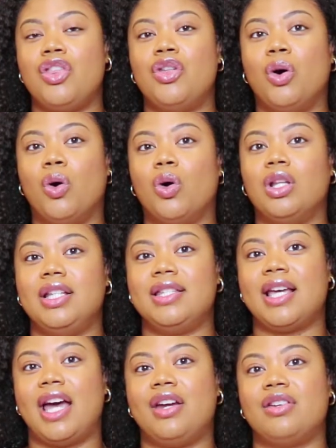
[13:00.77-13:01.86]
the whole
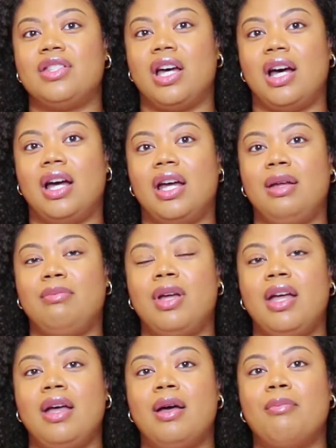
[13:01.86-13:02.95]
entire time
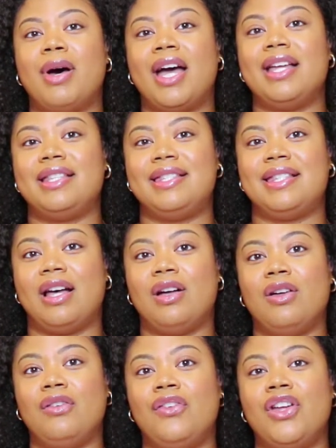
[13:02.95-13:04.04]
by
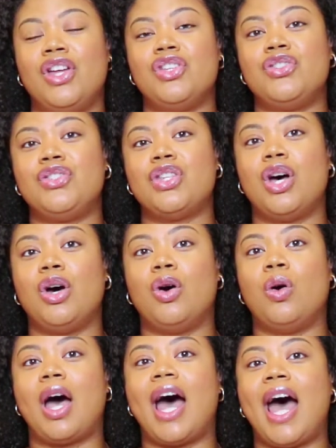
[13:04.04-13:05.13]
itself,
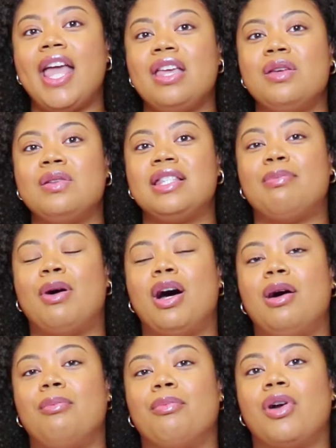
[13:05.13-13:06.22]
so I use the
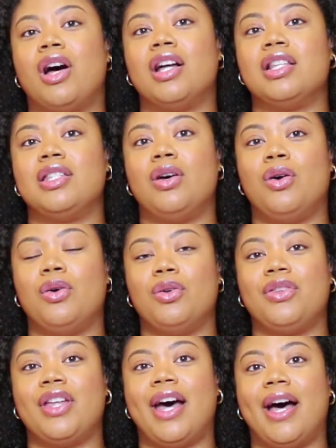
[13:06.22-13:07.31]
pump bra to
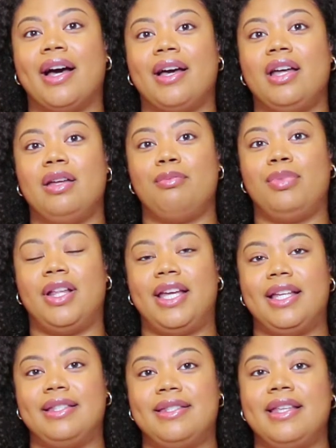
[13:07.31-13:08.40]
hold the Haakaa in
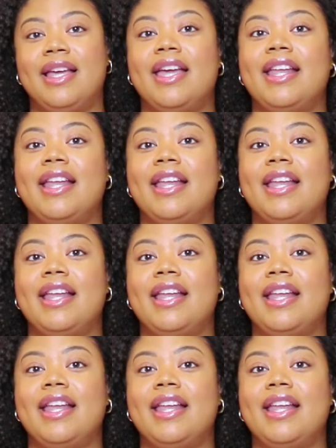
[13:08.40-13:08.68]
place.